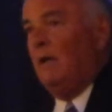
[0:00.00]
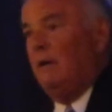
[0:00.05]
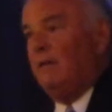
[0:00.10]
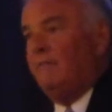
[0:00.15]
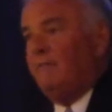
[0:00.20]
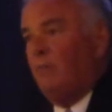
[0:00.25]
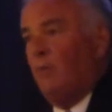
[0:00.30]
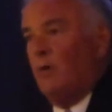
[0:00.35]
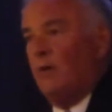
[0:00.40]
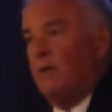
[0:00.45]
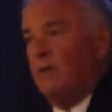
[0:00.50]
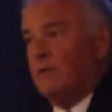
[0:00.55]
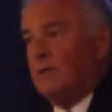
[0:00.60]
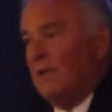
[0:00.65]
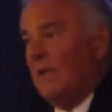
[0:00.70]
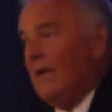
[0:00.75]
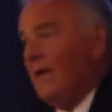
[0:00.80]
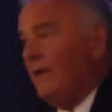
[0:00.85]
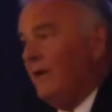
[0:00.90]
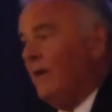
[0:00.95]
4 years
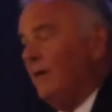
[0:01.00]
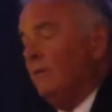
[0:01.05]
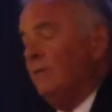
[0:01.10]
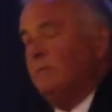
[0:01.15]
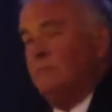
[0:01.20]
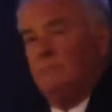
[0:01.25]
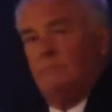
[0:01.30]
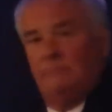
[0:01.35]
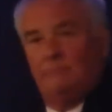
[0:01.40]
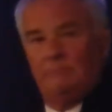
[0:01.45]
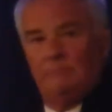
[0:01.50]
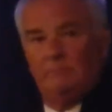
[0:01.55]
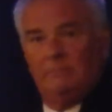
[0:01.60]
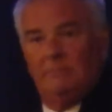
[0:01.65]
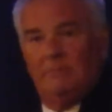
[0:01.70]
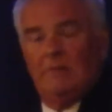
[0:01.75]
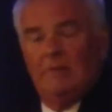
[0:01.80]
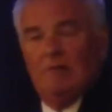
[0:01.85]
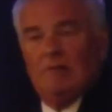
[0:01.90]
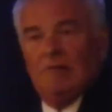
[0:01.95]
later,
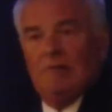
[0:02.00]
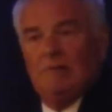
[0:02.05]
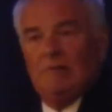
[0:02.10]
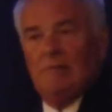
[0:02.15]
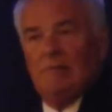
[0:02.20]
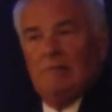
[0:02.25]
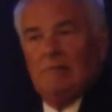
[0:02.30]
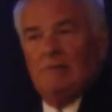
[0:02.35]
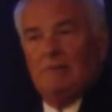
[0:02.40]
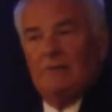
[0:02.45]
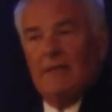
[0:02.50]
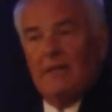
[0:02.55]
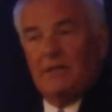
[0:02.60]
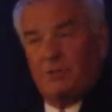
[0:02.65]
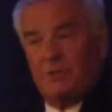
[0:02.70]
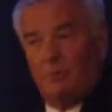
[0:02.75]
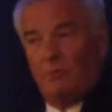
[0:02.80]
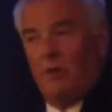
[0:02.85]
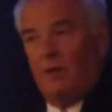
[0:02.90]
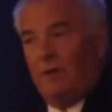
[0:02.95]

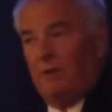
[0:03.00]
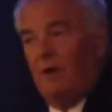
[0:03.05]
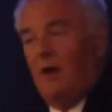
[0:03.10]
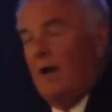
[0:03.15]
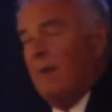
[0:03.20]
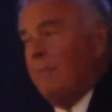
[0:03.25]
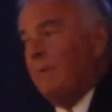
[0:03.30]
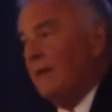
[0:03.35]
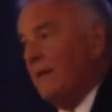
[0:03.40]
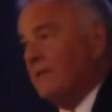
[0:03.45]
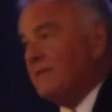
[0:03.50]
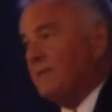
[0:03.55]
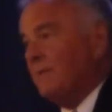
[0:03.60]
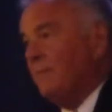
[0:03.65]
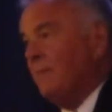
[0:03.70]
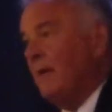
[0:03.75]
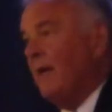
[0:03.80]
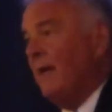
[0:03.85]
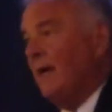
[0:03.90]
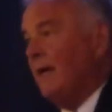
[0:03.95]
national runner-up at
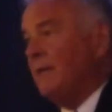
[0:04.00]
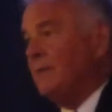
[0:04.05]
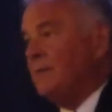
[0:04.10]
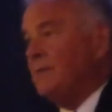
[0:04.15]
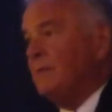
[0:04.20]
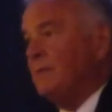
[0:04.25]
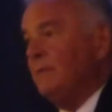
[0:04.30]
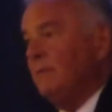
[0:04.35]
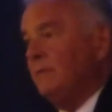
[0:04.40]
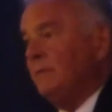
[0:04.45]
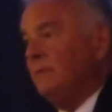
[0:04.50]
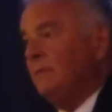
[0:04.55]
SMS.